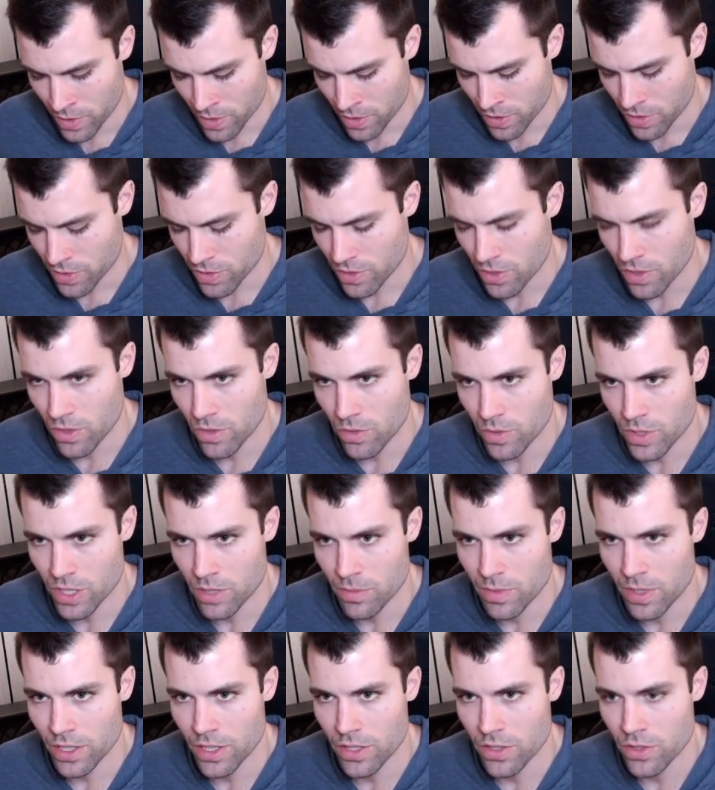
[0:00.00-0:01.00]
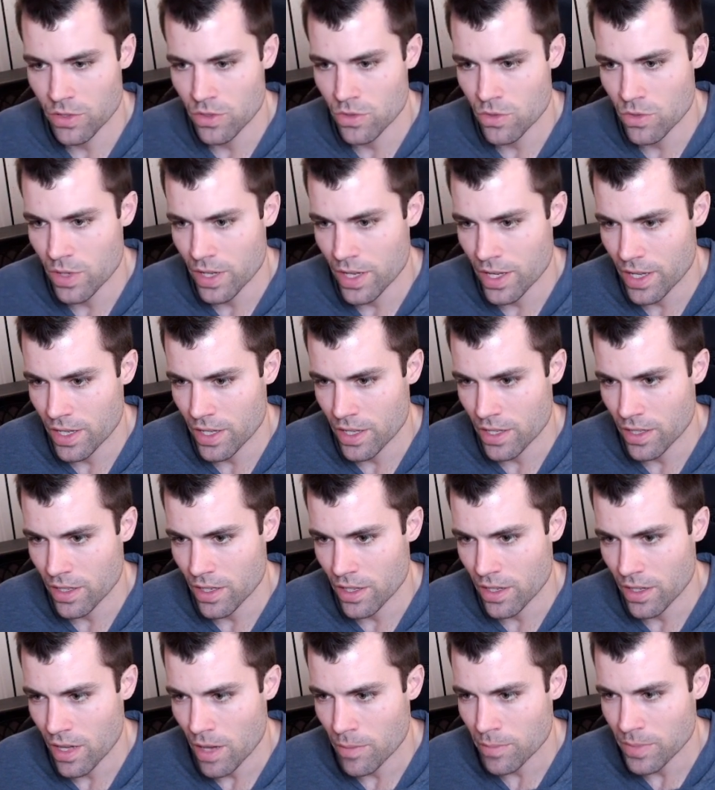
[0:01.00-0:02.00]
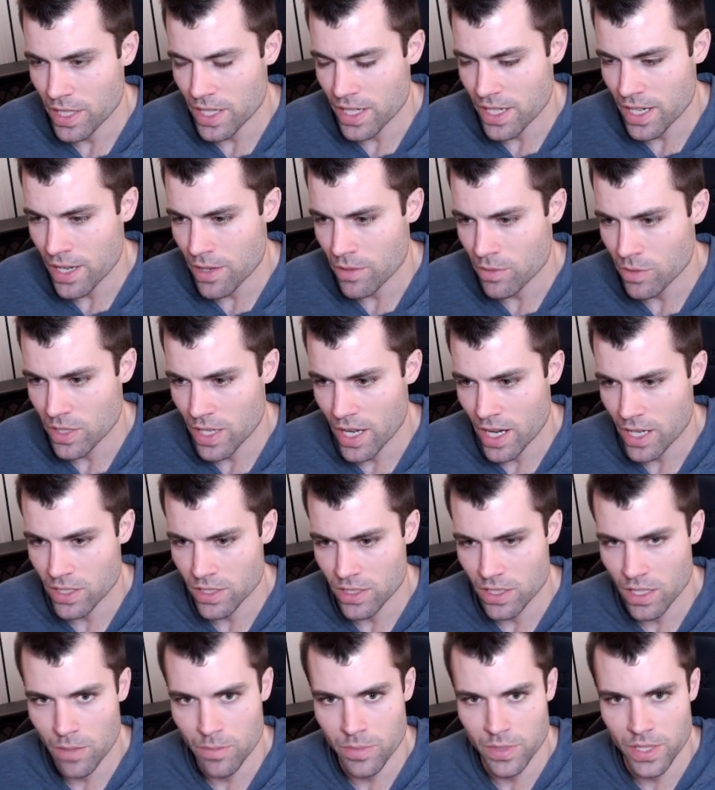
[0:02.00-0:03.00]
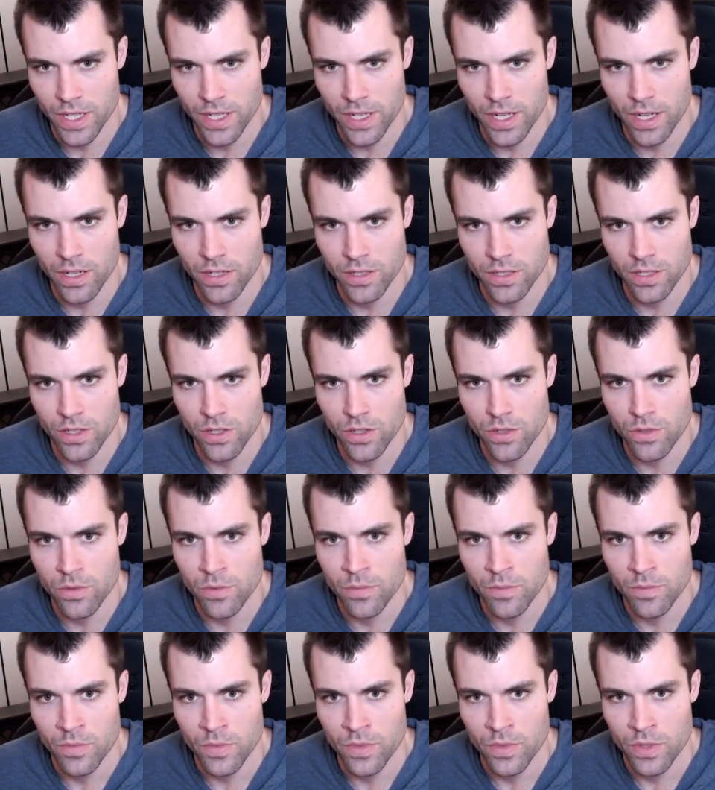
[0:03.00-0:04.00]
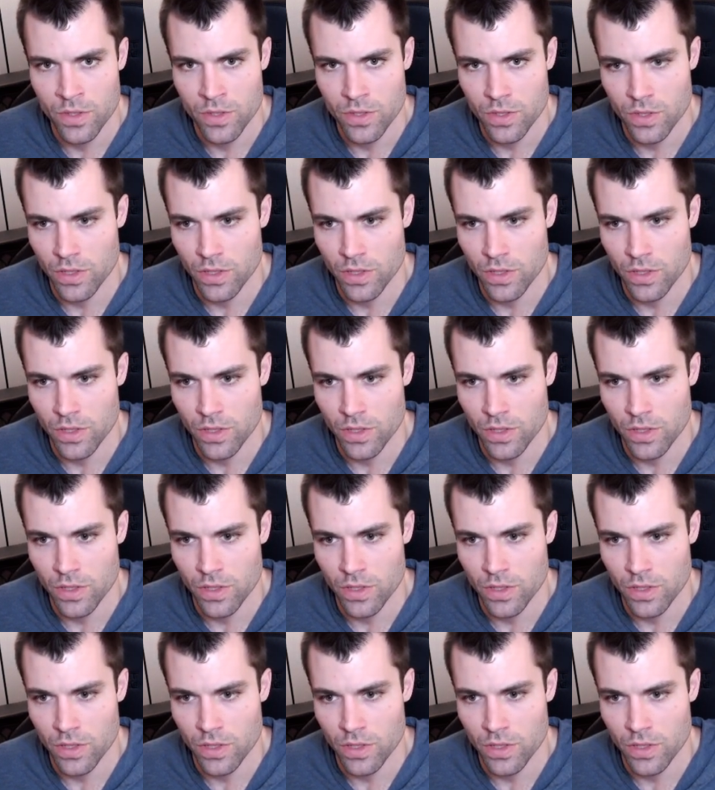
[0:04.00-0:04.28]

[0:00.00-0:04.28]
So we should be able to do an update now to actually update our to-do. So